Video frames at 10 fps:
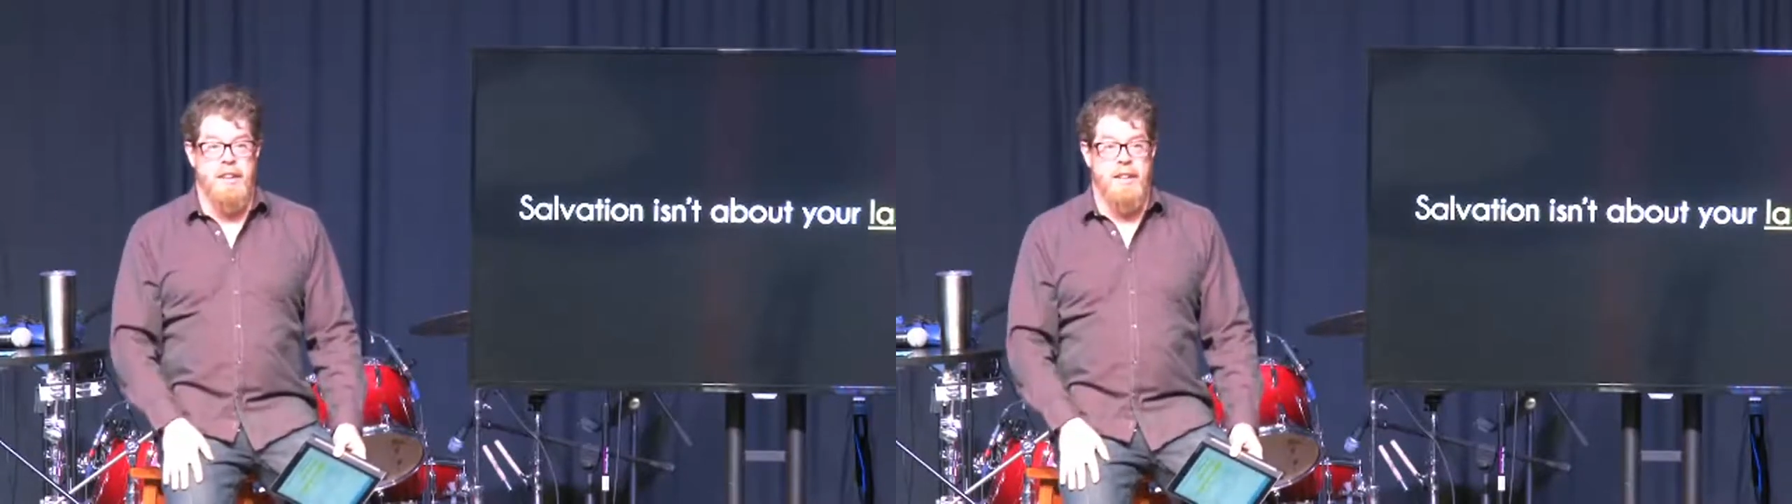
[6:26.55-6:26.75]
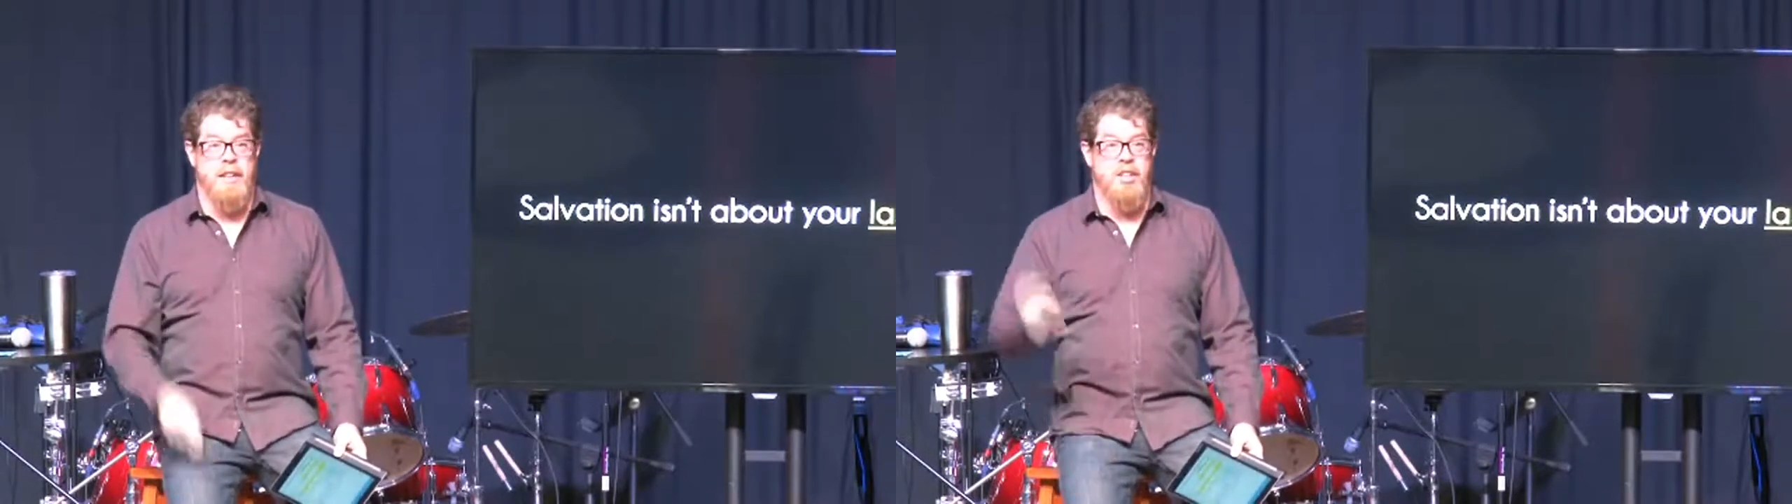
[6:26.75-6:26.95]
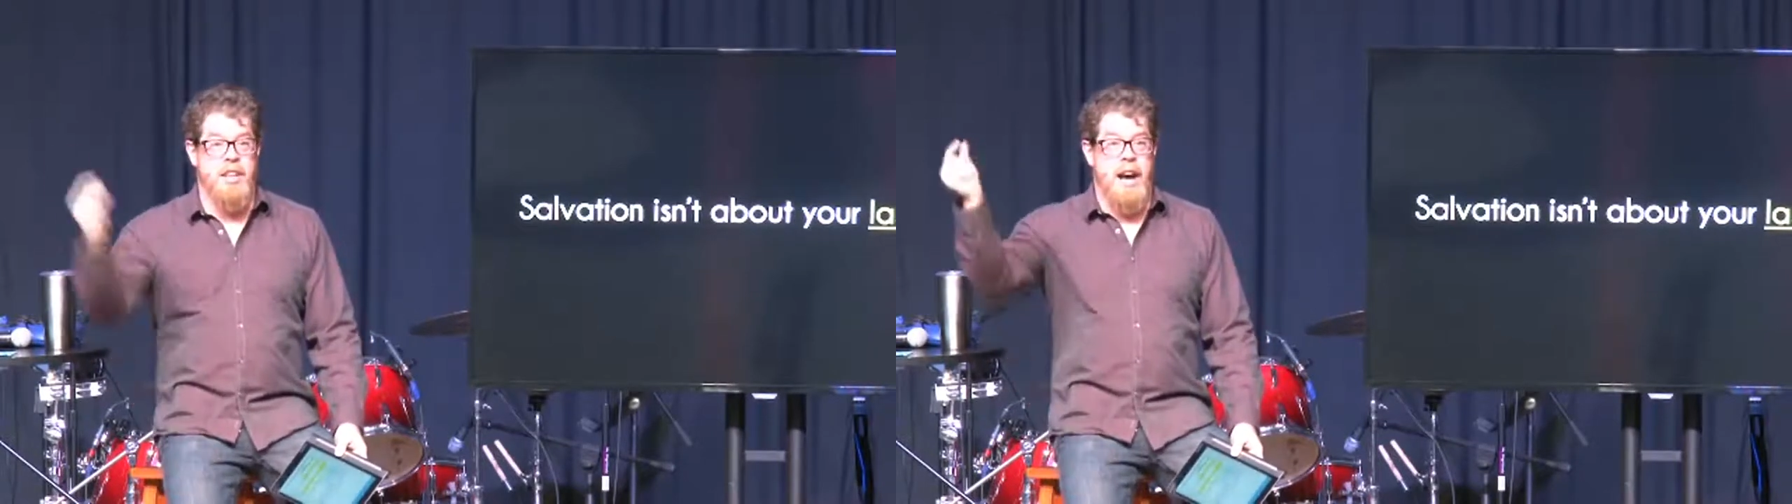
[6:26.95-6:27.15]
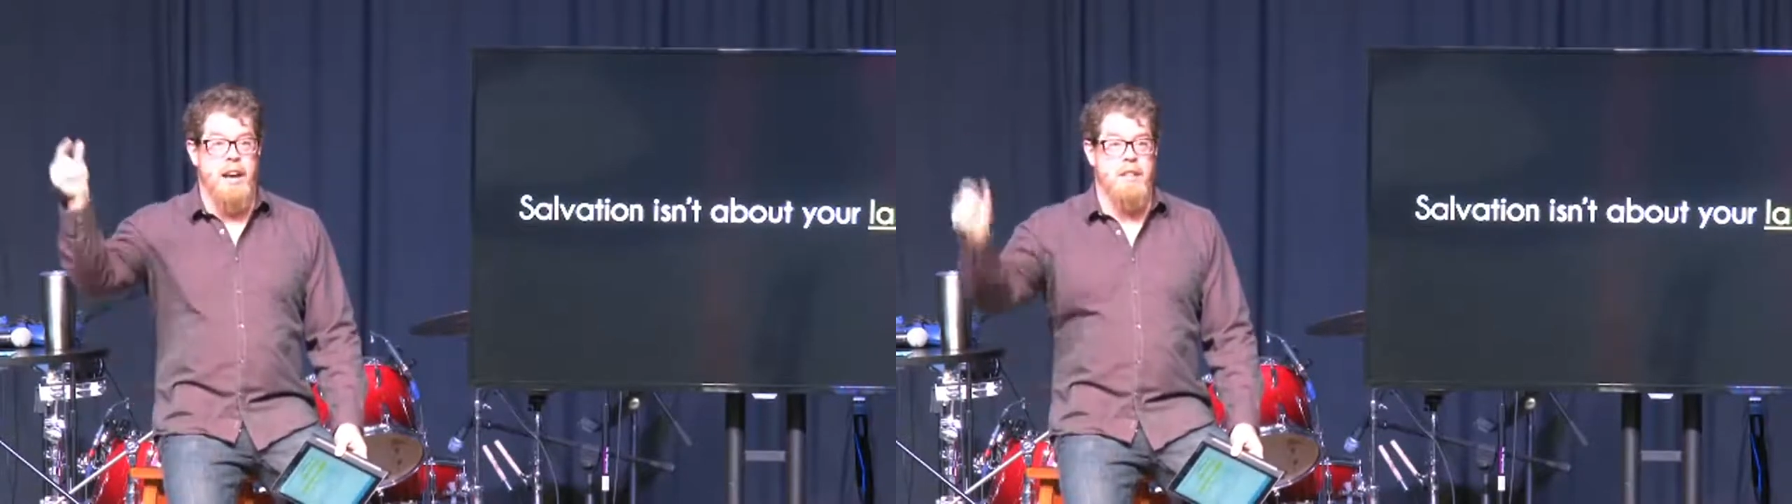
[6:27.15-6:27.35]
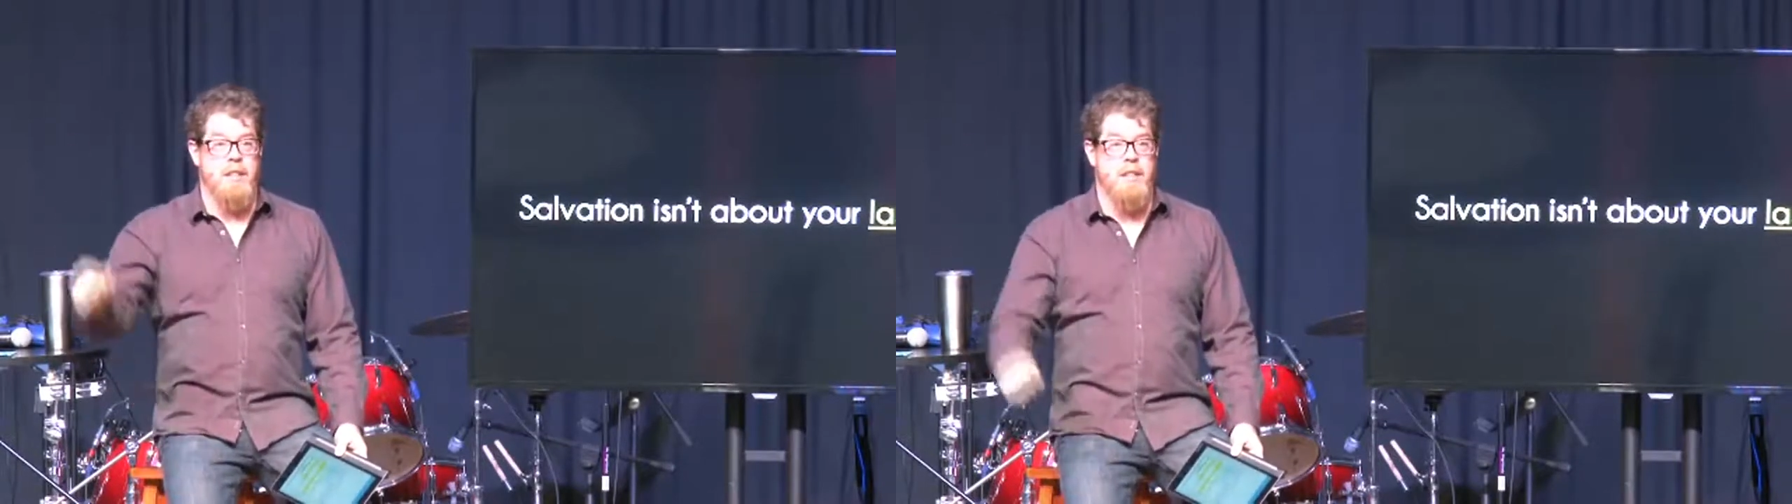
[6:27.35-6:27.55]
And then she dies.